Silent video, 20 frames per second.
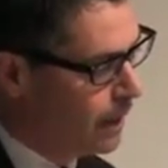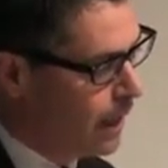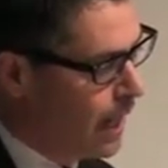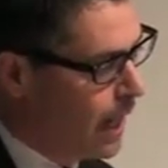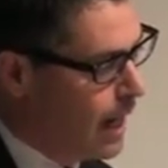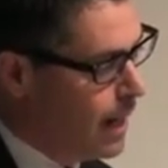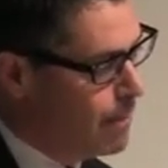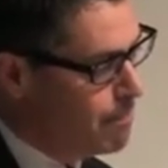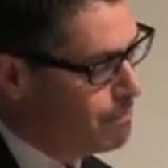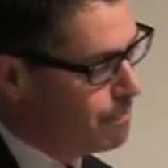
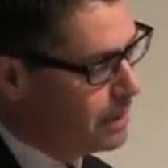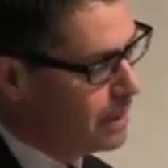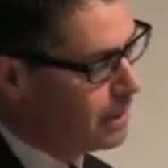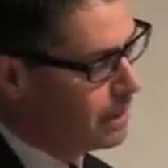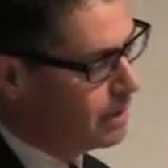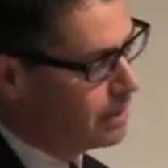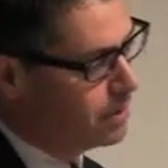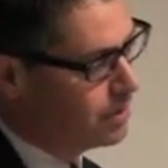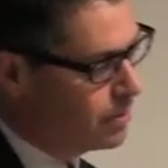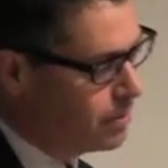Um,
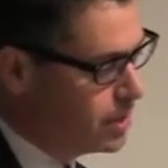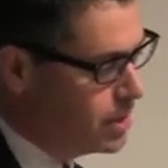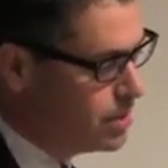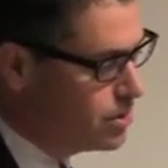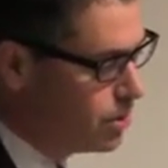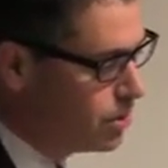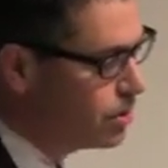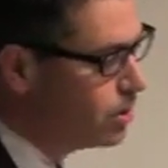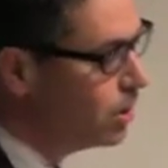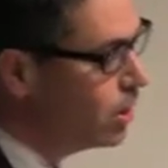
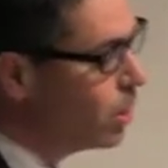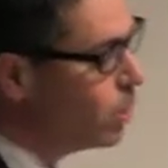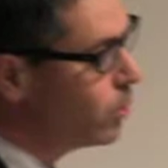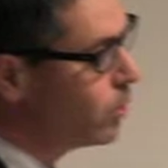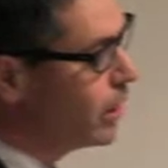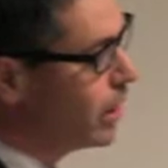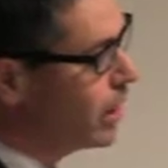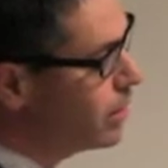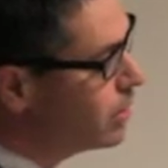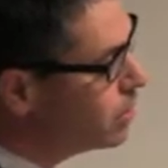these are the
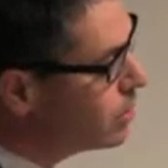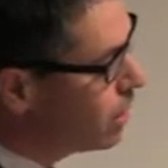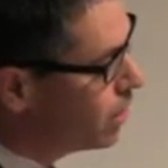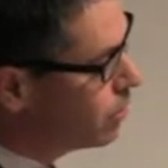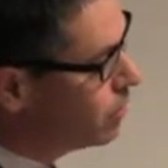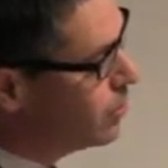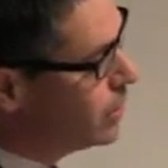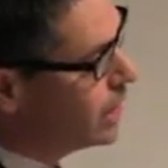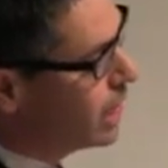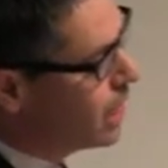lower end
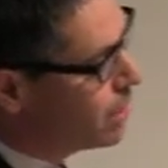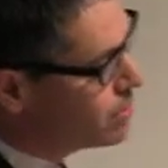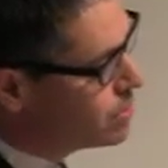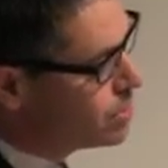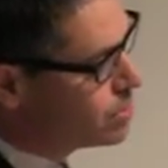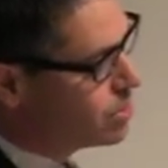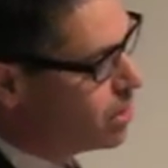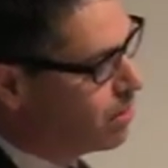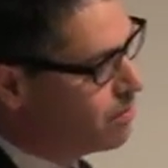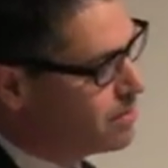
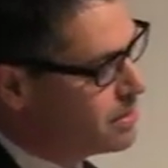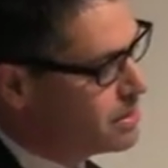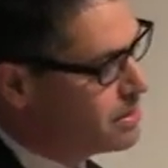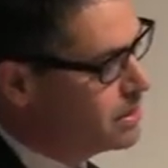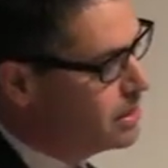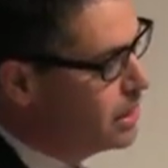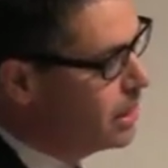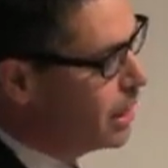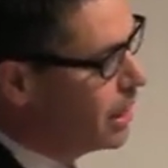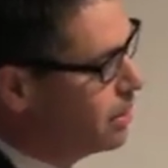greenhouses,
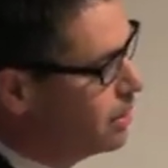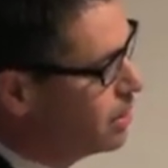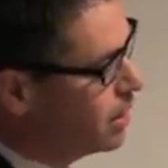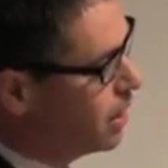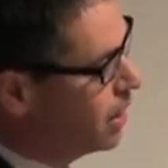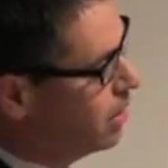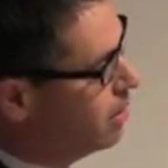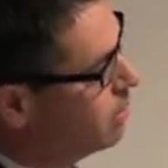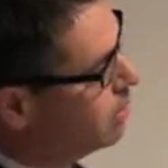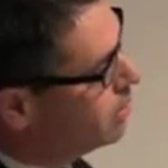obviously, and,
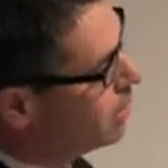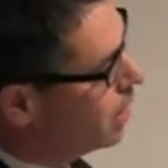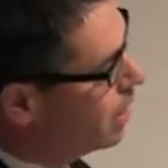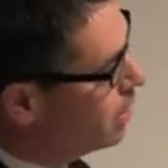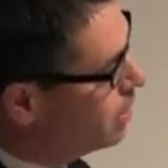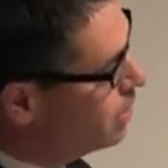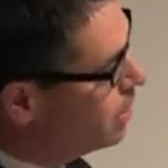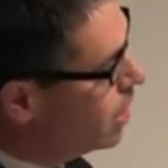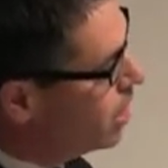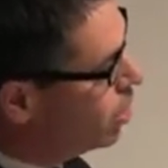and,
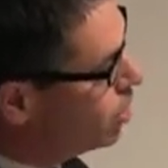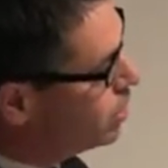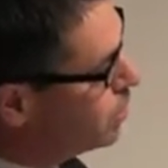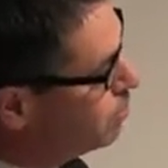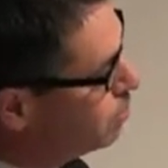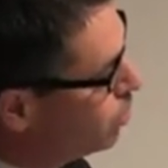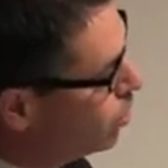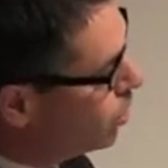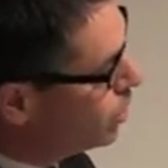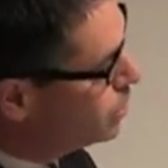and they are
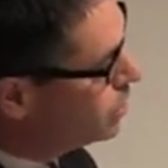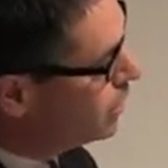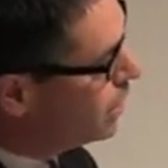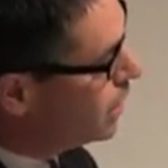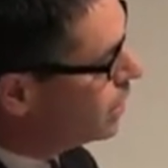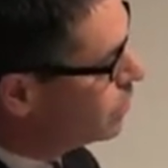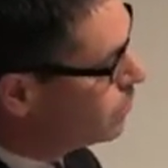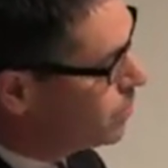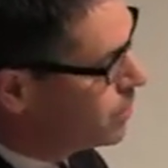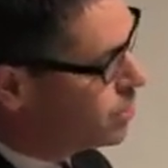deployed
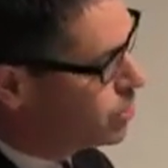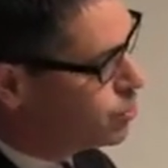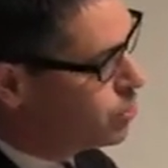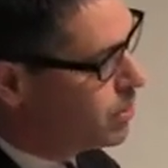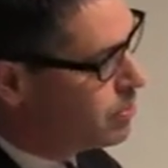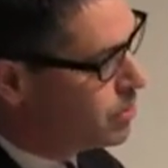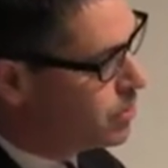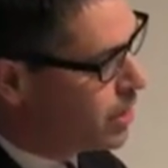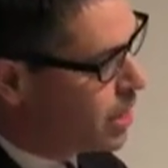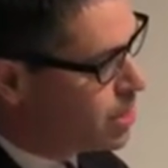together with the
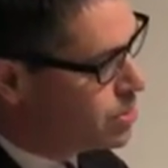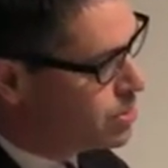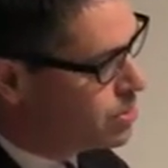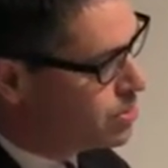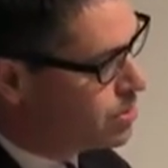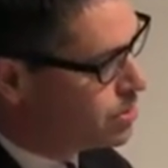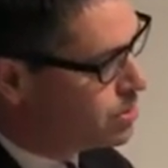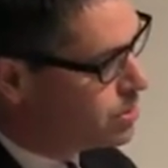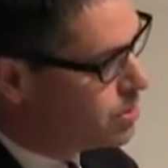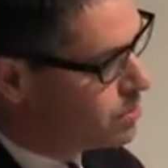drip irrigation
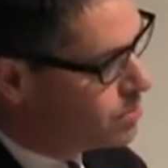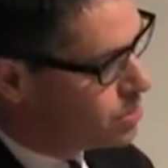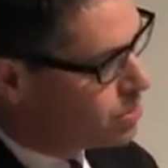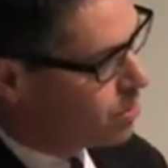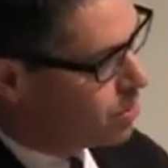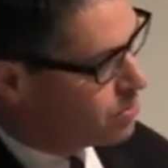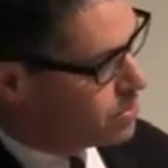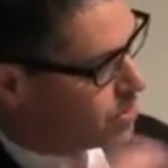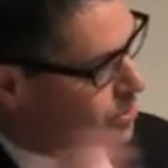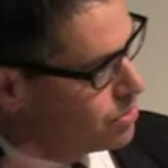system.
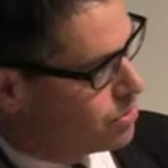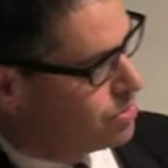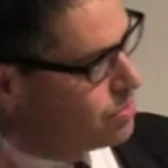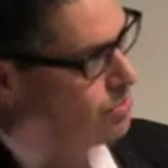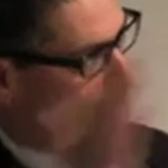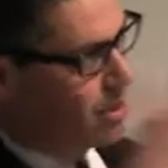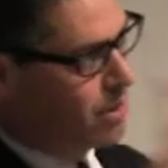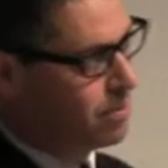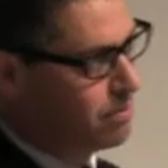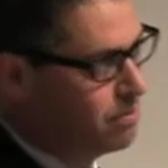So I've
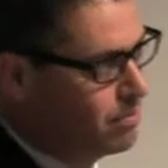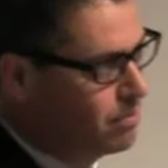just